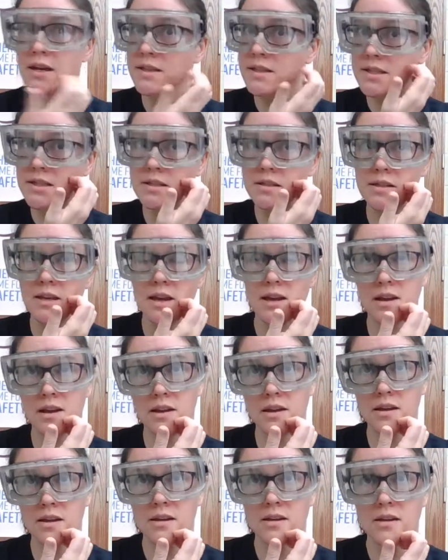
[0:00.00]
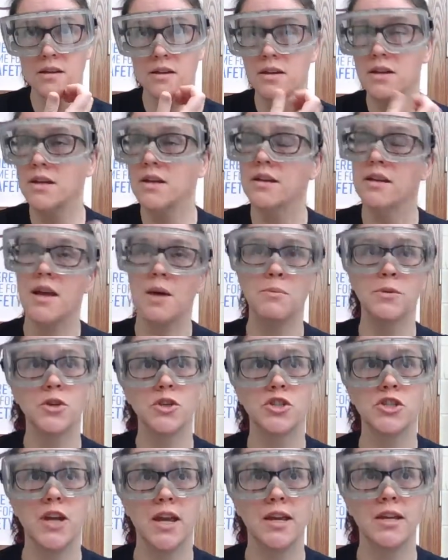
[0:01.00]
this is a chemical
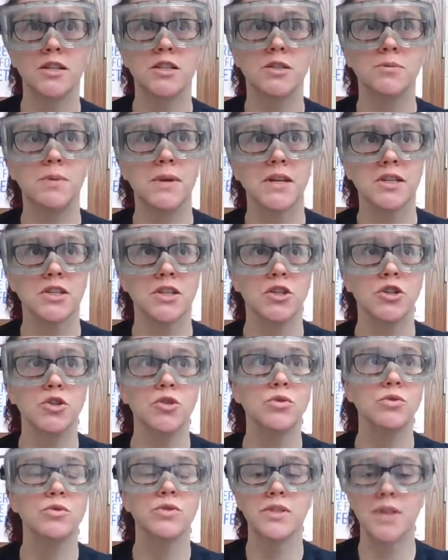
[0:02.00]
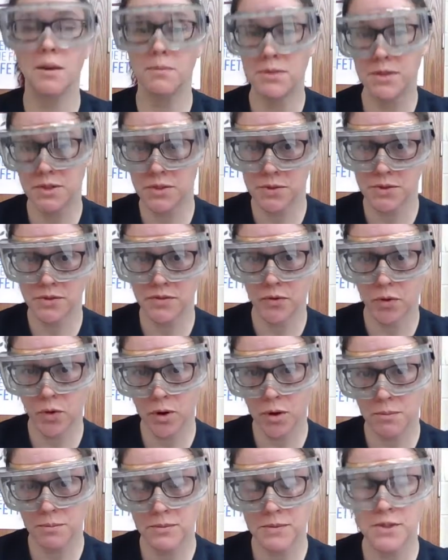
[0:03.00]
change because a new substance was
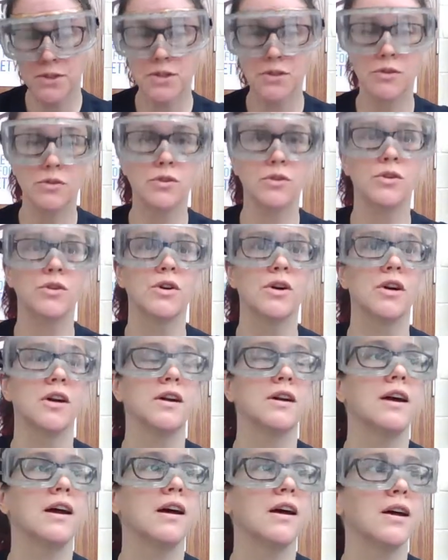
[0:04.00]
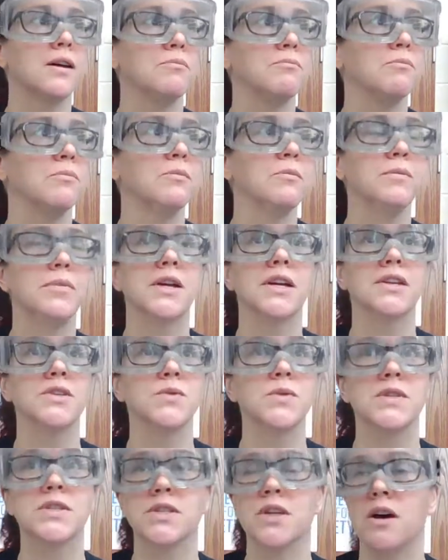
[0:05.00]
formed, or because
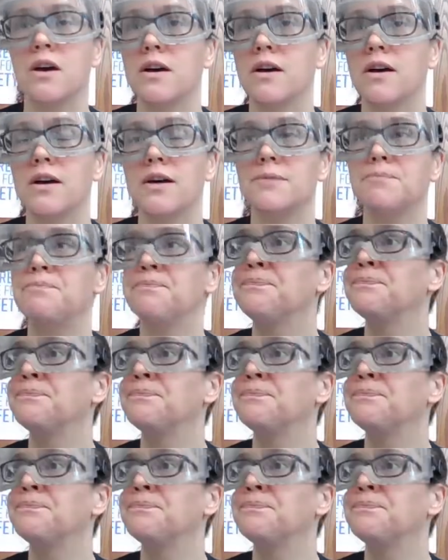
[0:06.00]
we saw